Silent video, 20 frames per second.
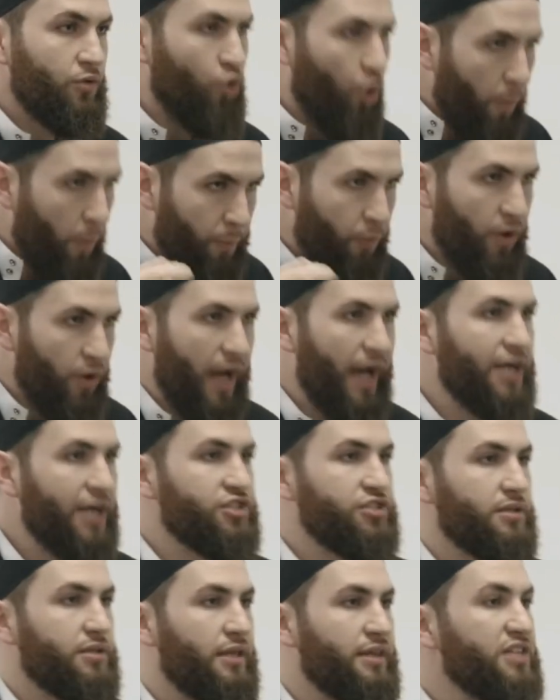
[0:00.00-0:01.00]
Go put
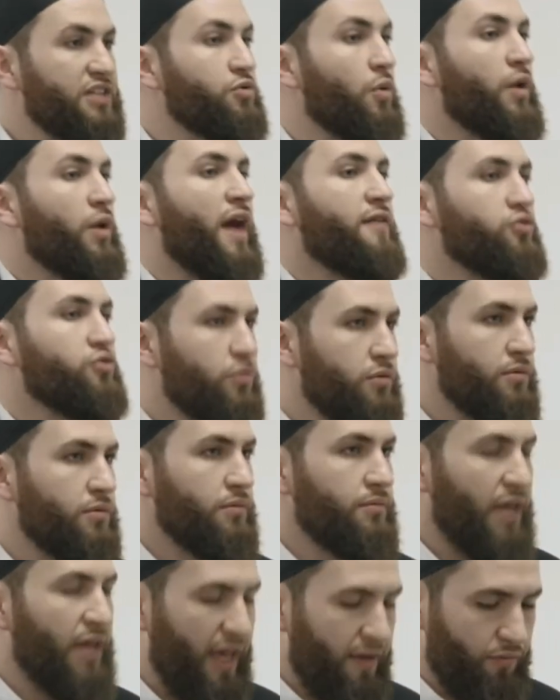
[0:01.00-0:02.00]
action. And that's what we have
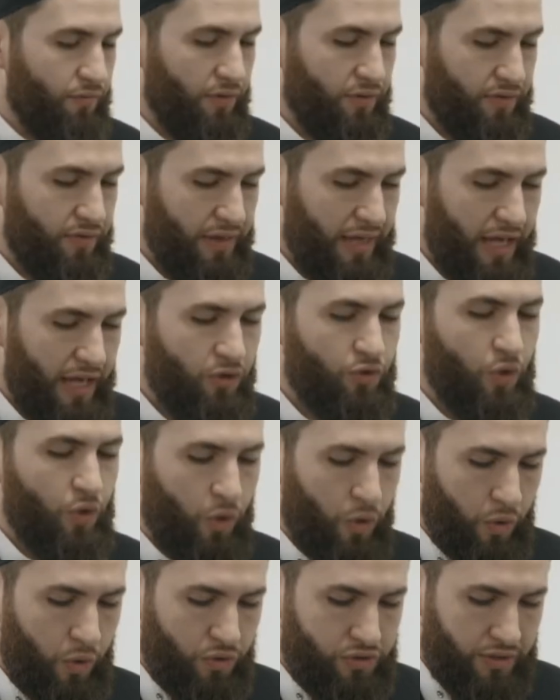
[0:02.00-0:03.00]
to behave with. In
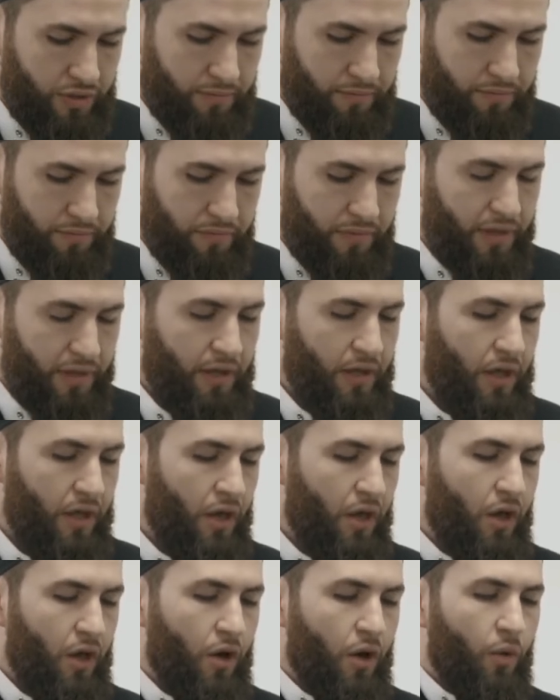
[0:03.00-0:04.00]
conclusion,
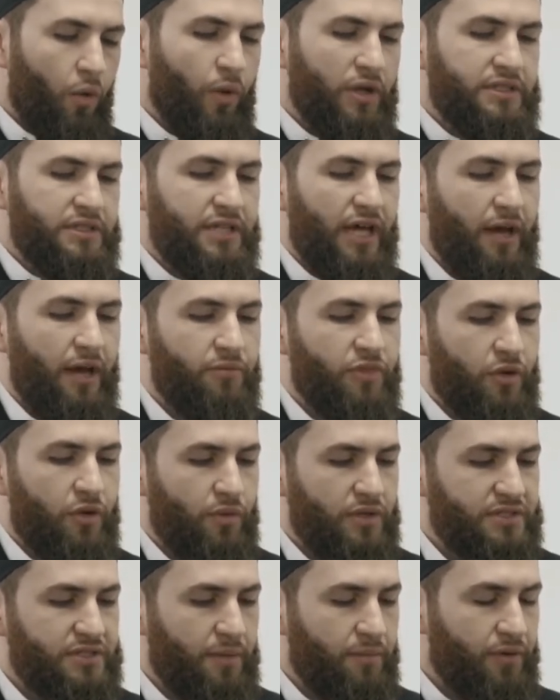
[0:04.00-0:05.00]
one time there
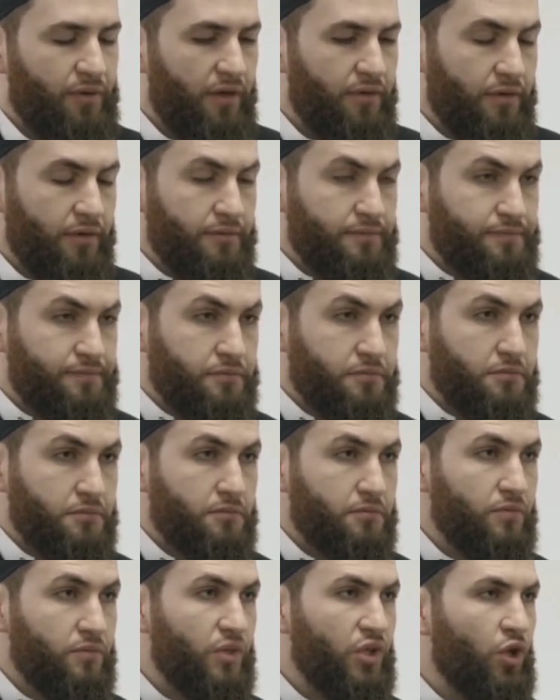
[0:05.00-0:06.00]
was a brother
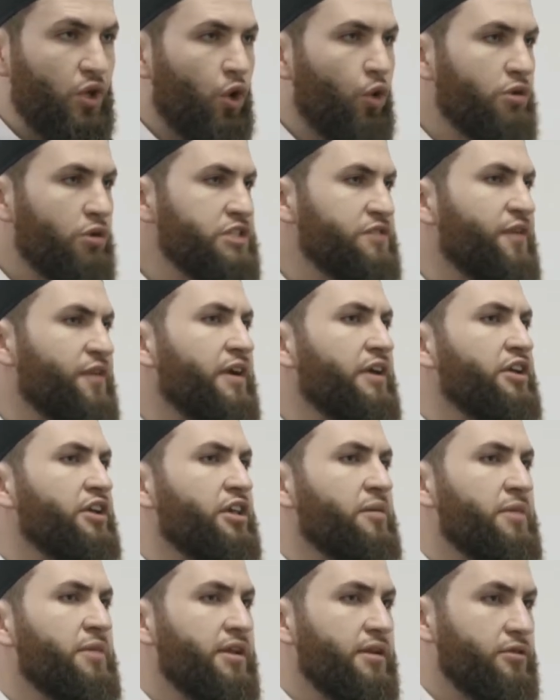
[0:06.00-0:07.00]
who was very
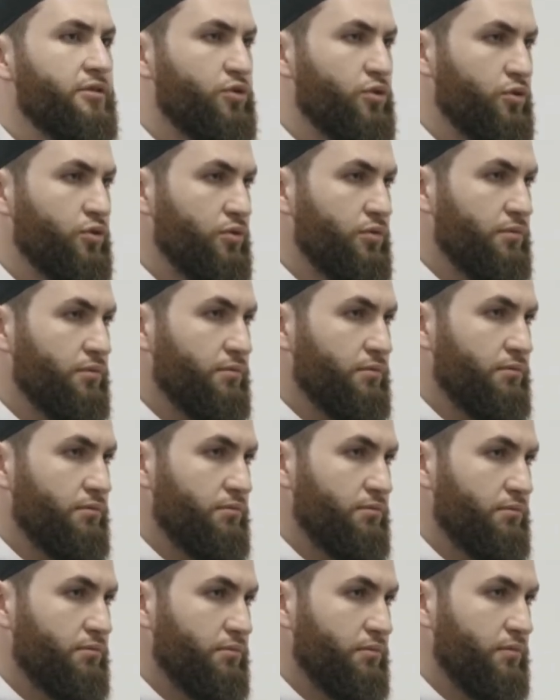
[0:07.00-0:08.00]
committed to
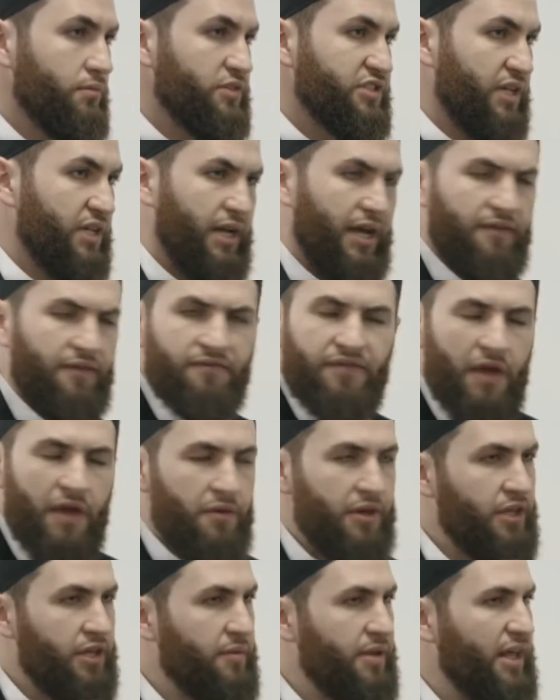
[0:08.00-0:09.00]
salah,
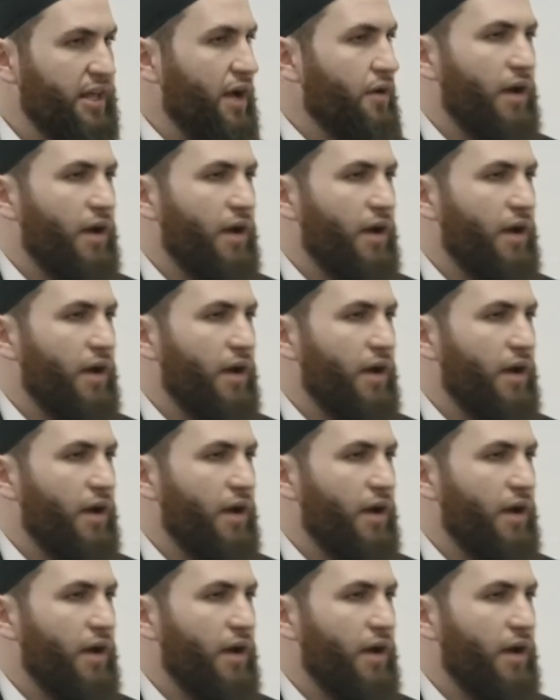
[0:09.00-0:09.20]
very committed.